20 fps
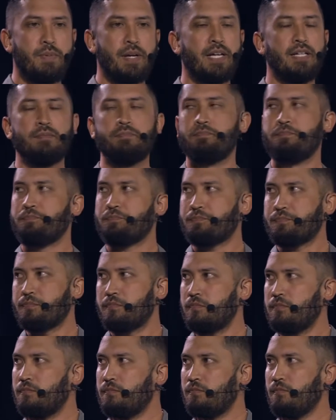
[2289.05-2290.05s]
bit.
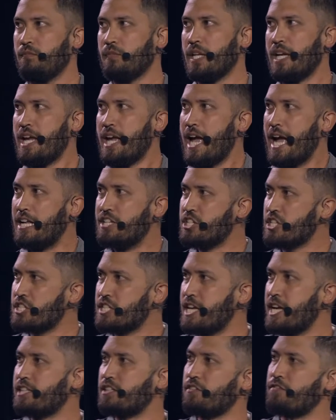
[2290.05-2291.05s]
And
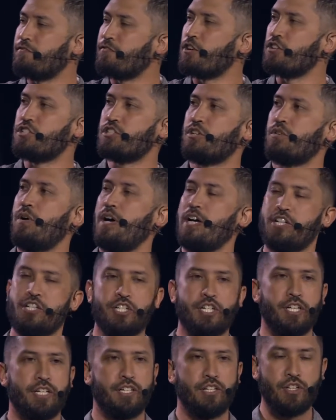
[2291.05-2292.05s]
just take the first
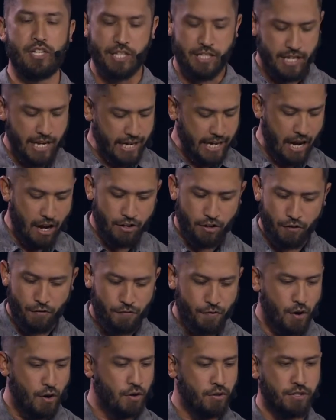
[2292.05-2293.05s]
question. You can take out your
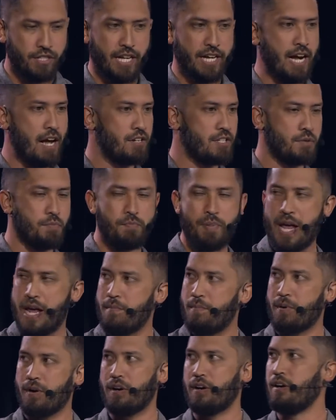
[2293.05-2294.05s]
phone, take out some
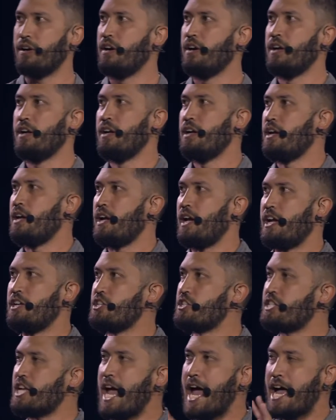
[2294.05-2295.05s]
paper, and
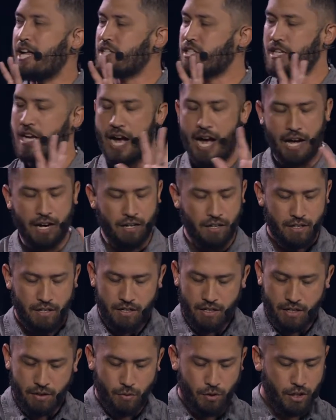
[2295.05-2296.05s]
just ask God.
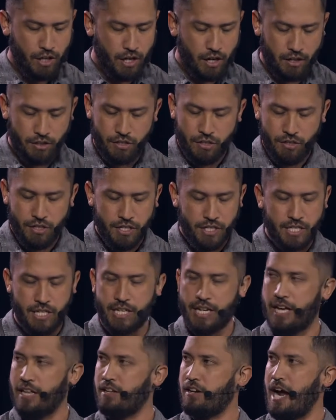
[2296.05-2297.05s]
We're going to do this
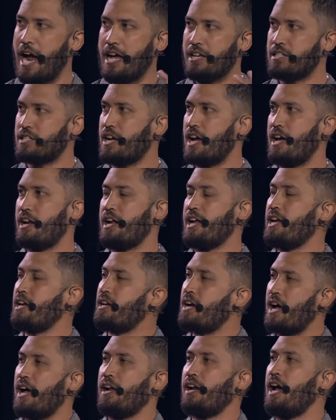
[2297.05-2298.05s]
together. Ask God, hey,
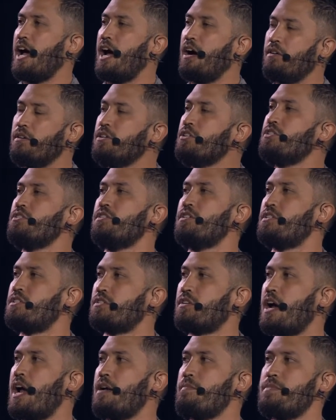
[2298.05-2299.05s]
God, how would you
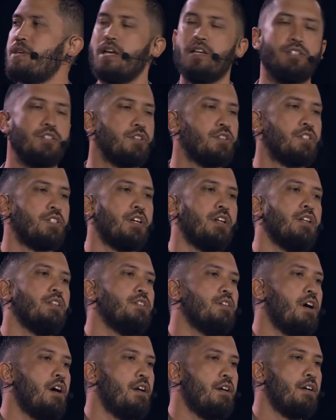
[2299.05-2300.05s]
describe me as your son
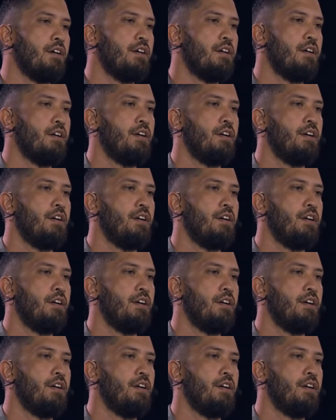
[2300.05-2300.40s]
and daughter?